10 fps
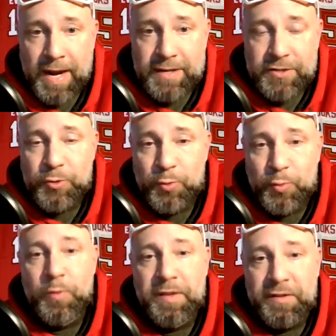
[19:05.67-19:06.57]

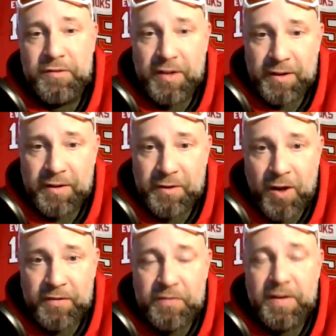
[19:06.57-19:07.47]
to the sunken
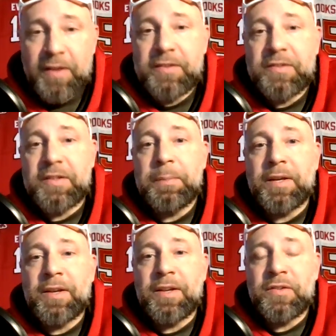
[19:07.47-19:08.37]
cost fallacy
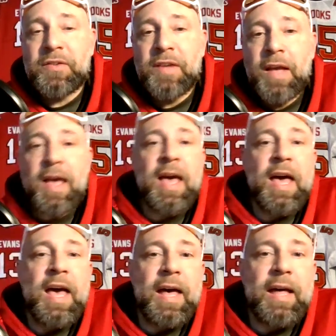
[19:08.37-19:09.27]
because
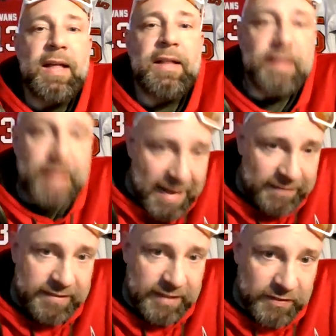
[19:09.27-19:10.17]

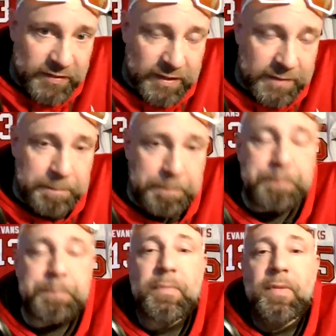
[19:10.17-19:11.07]
last season,
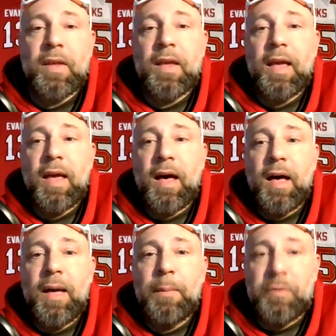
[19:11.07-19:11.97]

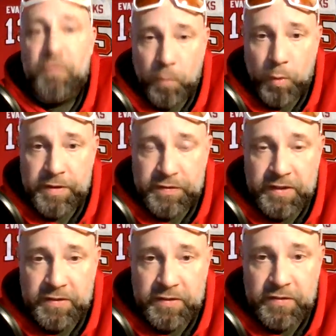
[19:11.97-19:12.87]
before the
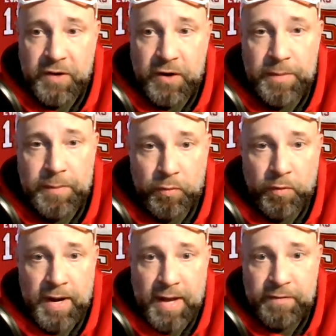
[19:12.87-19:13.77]
season started, but
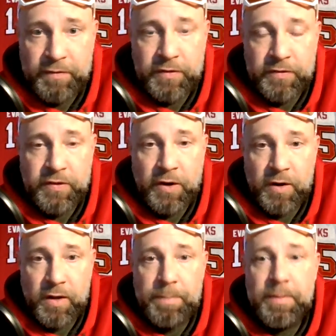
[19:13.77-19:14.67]
right after the
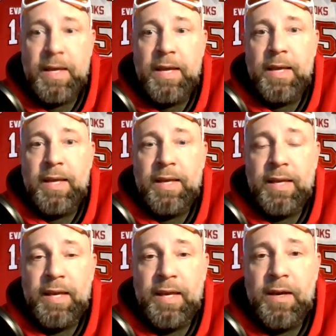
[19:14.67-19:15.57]
startup,
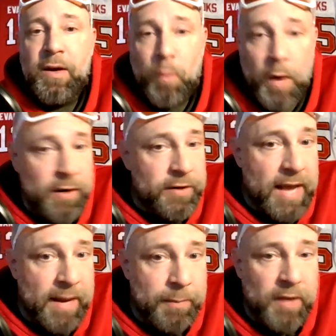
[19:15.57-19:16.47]
he acquired
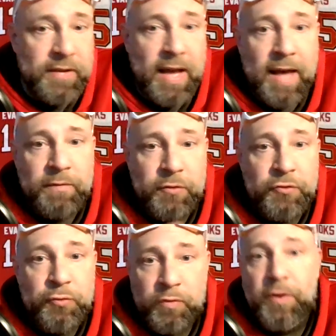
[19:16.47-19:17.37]
Dak Prescott for
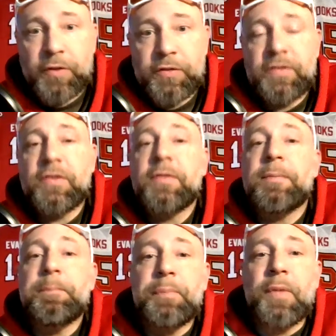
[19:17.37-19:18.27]
2 firsts.
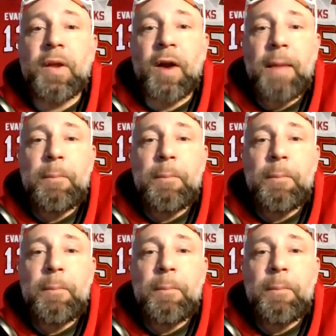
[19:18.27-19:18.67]
All right.